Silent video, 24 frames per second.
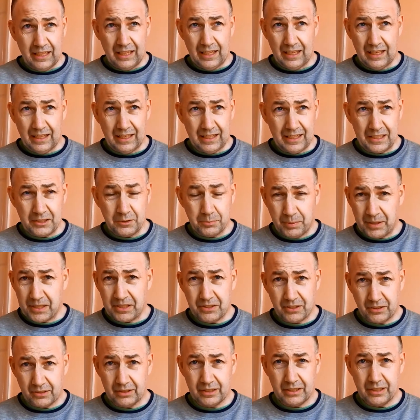is
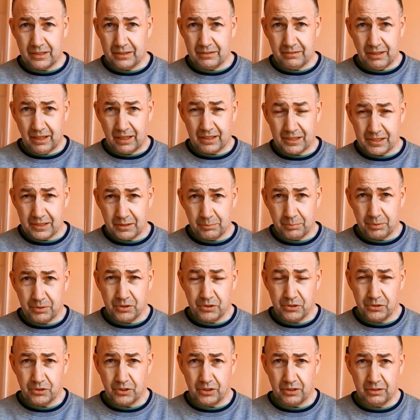basically a heat
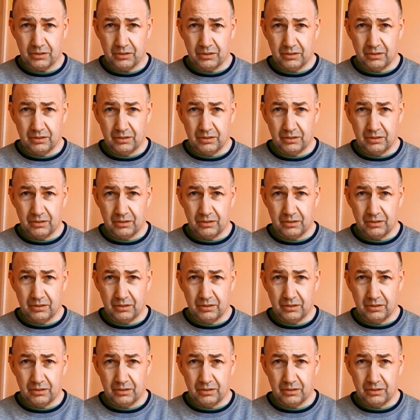producer.